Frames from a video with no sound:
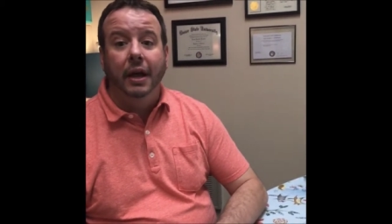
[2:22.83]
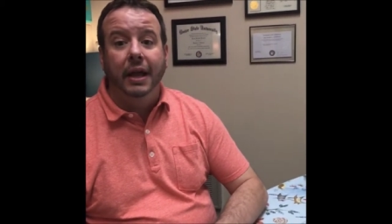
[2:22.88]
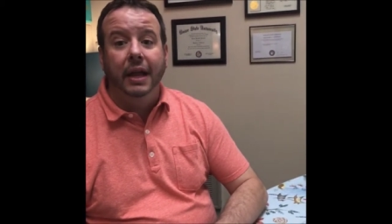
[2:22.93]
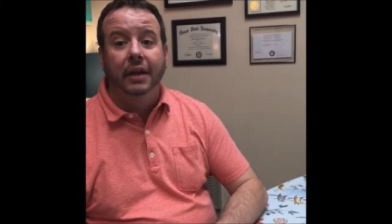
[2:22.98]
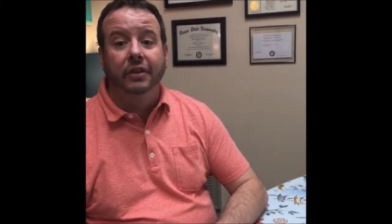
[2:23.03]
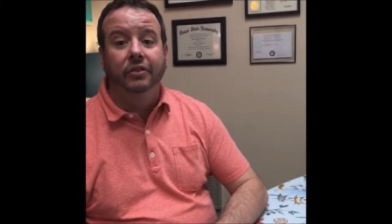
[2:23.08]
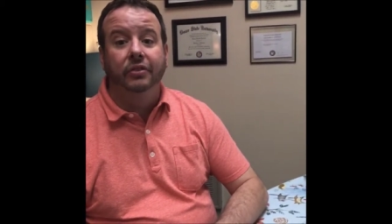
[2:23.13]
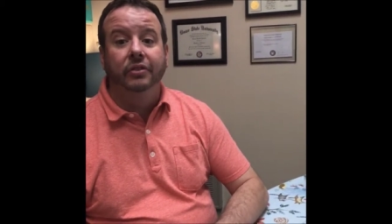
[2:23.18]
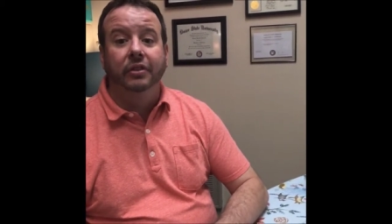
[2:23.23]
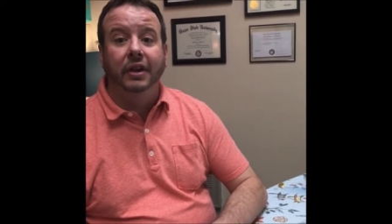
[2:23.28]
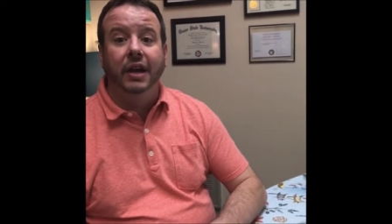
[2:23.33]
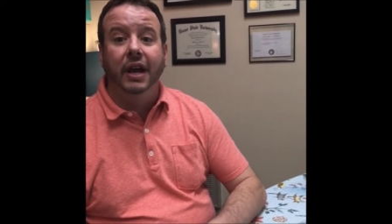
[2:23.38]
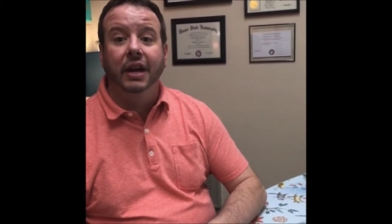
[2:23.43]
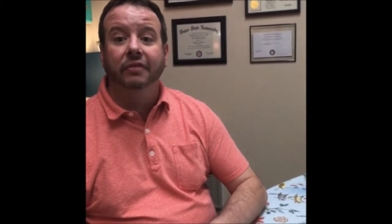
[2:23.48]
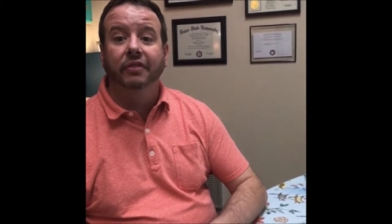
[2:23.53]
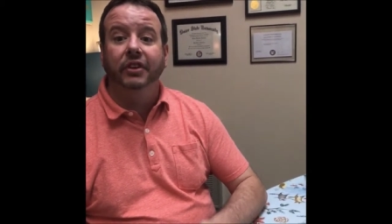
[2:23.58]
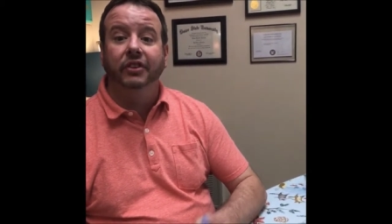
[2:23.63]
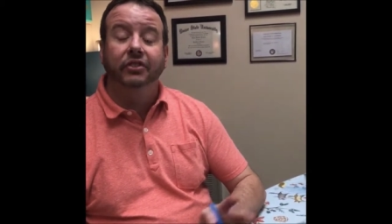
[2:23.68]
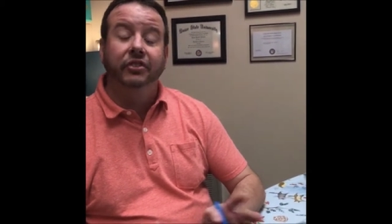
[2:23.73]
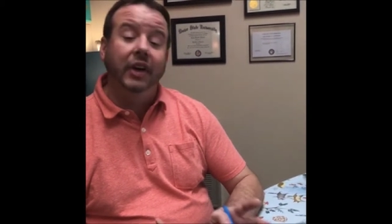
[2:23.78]
it's
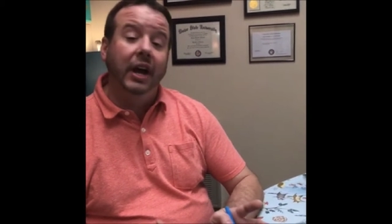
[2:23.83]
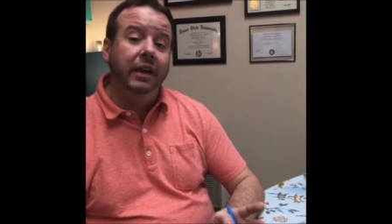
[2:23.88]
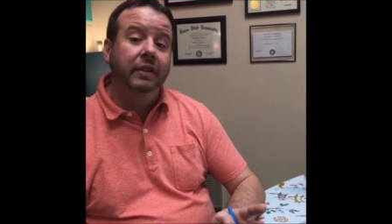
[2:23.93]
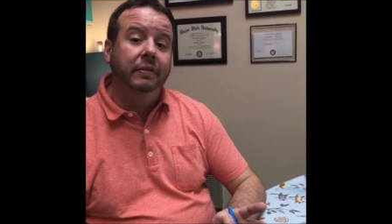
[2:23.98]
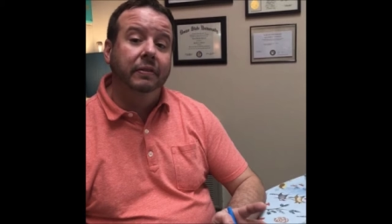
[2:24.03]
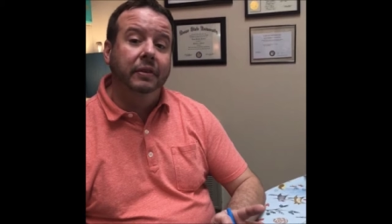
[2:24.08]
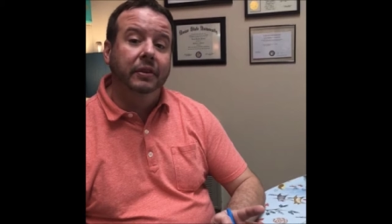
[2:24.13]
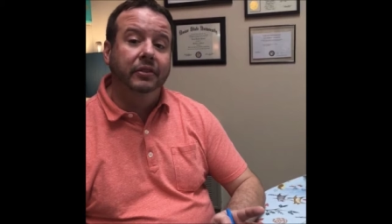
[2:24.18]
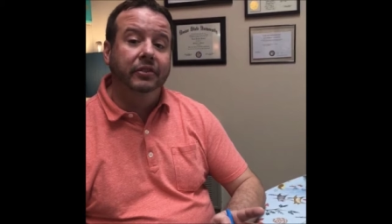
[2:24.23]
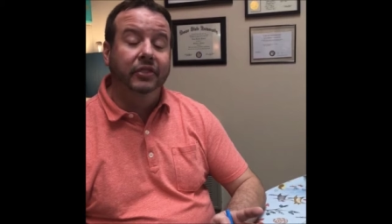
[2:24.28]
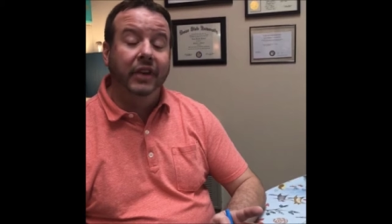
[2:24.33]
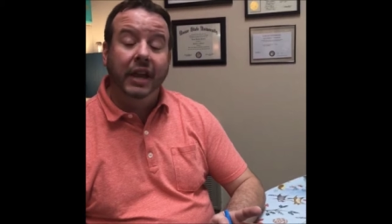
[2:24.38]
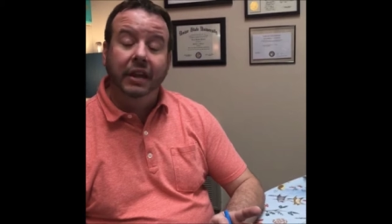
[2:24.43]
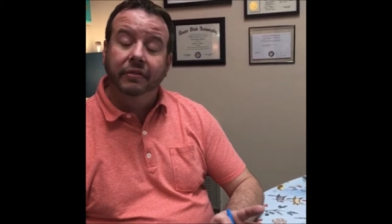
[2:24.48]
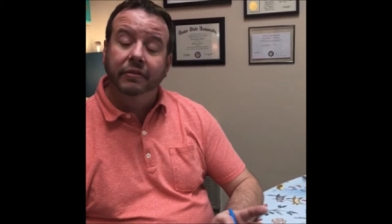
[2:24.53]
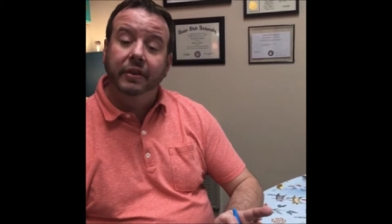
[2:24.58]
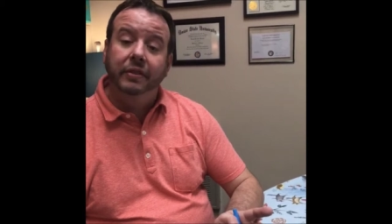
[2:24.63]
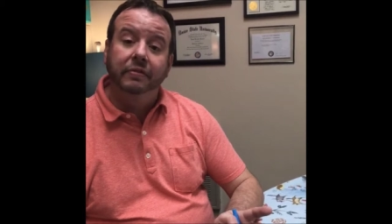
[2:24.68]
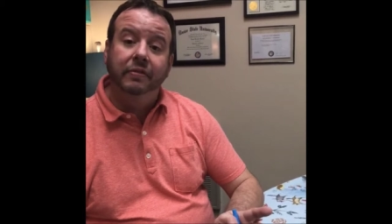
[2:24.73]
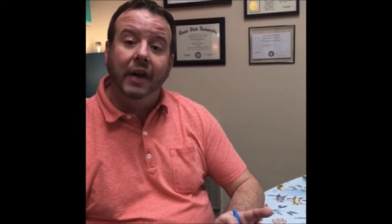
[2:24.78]
kind of a
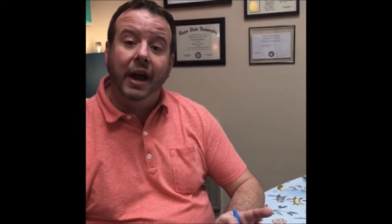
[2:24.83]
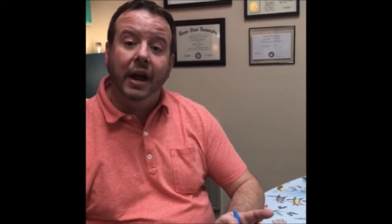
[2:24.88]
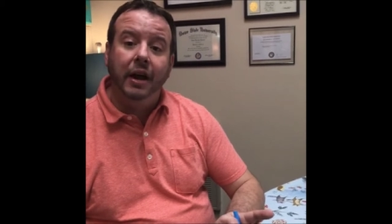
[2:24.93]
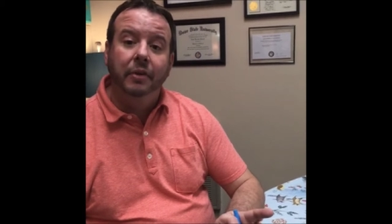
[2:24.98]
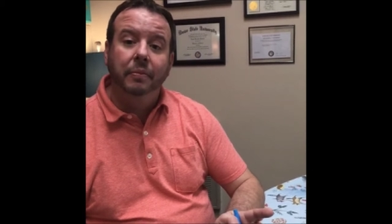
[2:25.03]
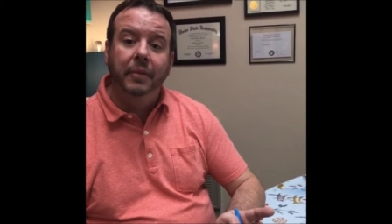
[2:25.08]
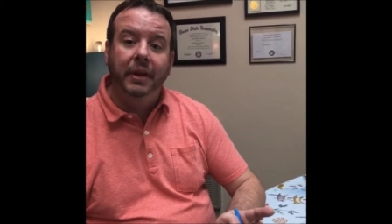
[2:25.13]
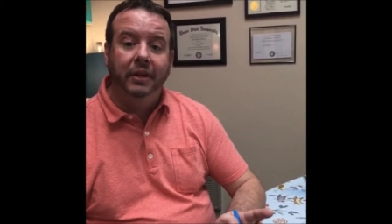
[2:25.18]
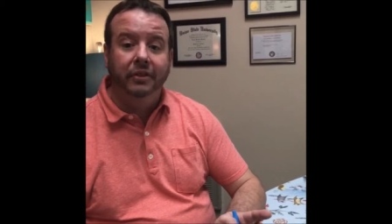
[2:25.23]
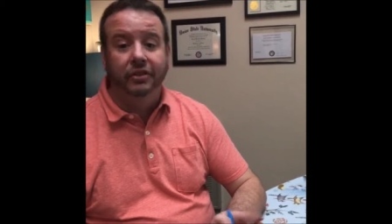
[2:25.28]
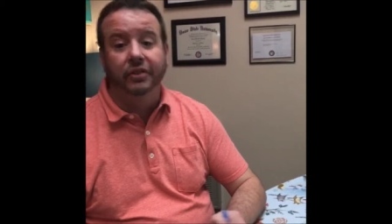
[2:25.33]
safe environment.